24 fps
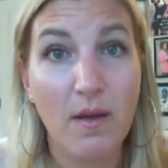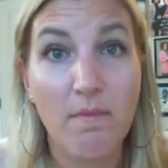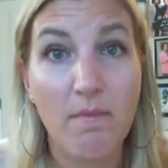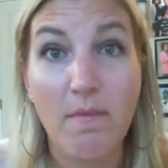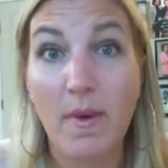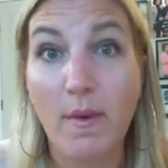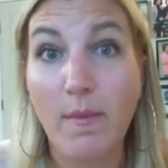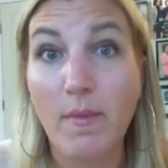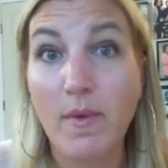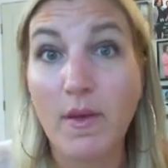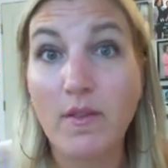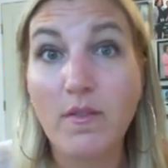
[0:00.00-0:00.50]

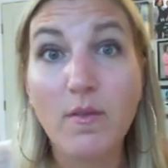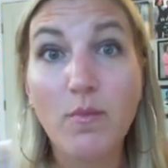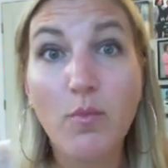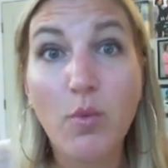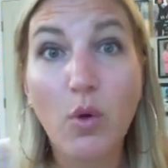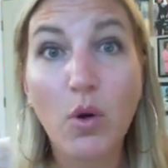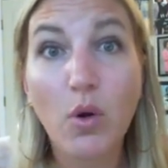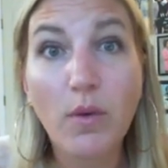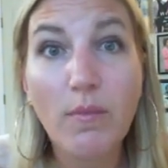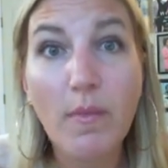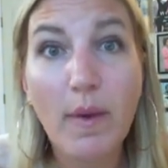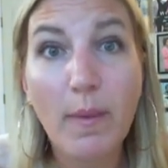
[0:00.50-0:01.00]
Maybe it's a
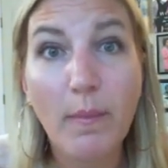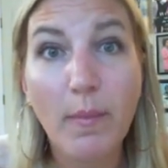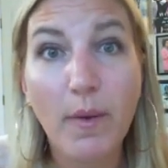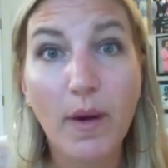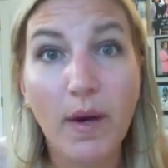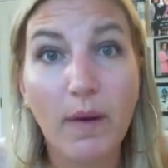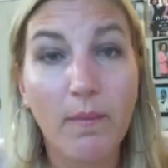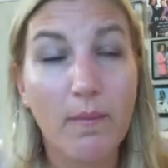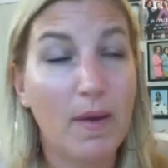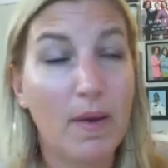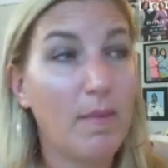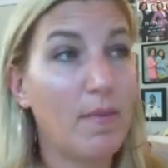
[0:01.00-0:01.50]
board
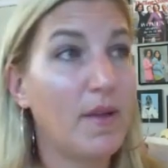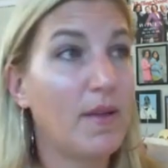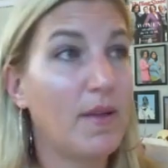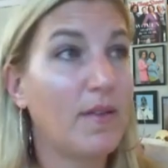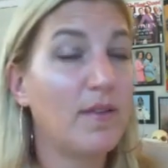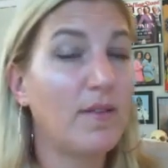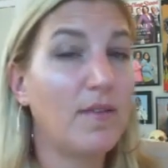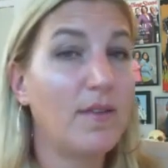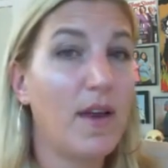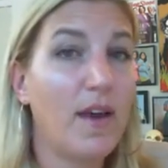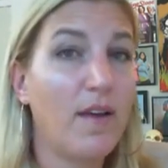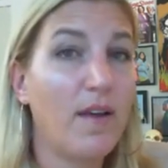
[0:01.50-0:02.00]
member, maybe it's a
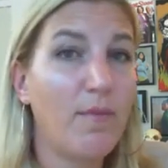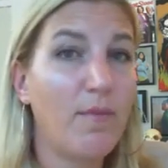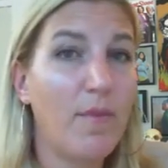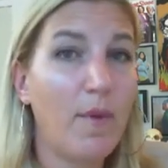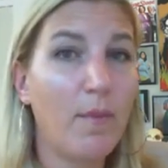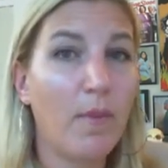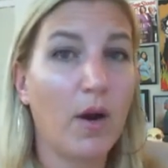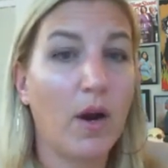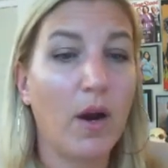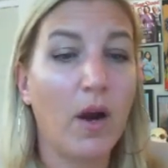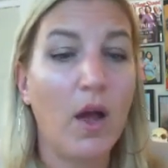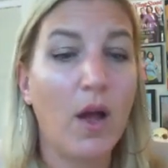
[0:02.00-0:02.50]
staff
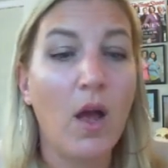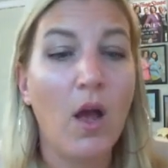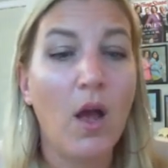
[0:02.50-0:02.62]
member.